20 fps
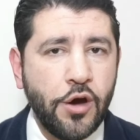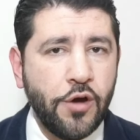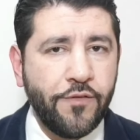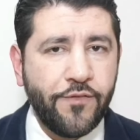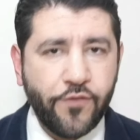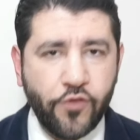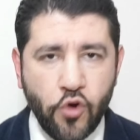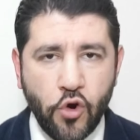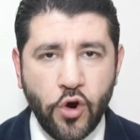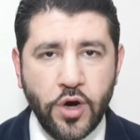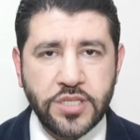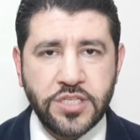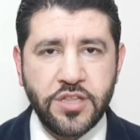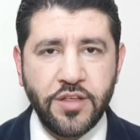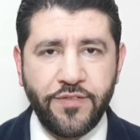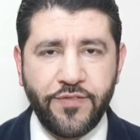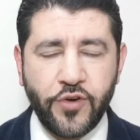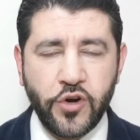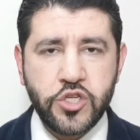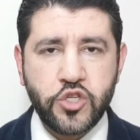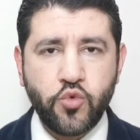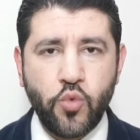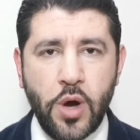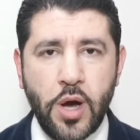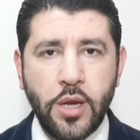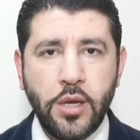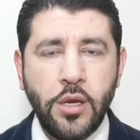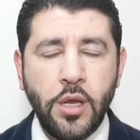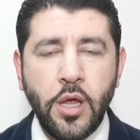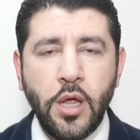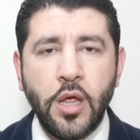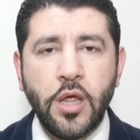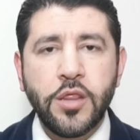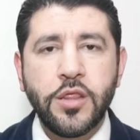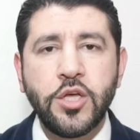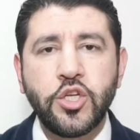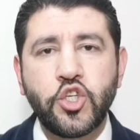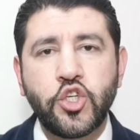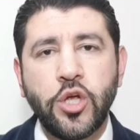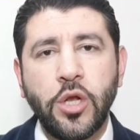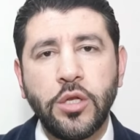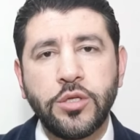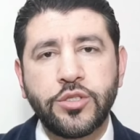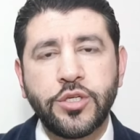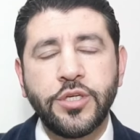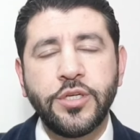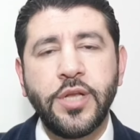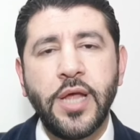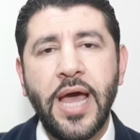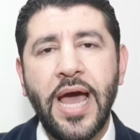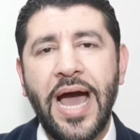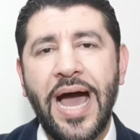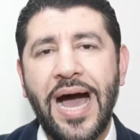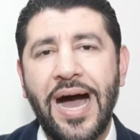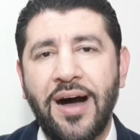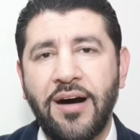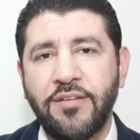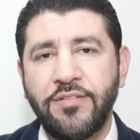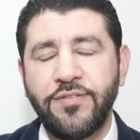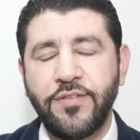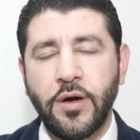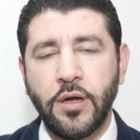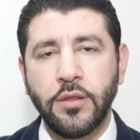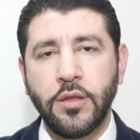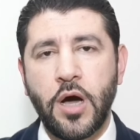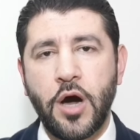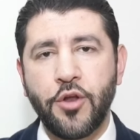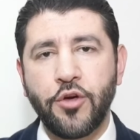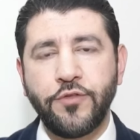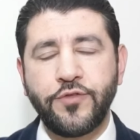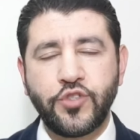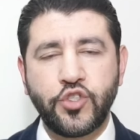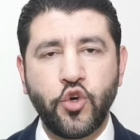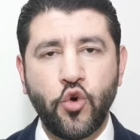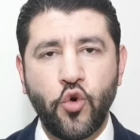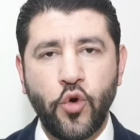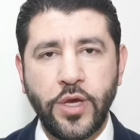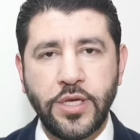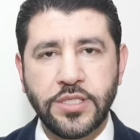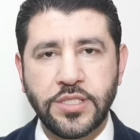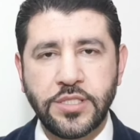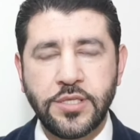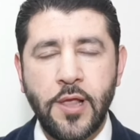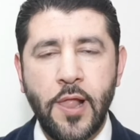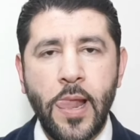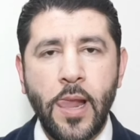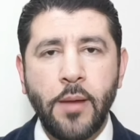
Of course, the first one, the children have a lot of toys.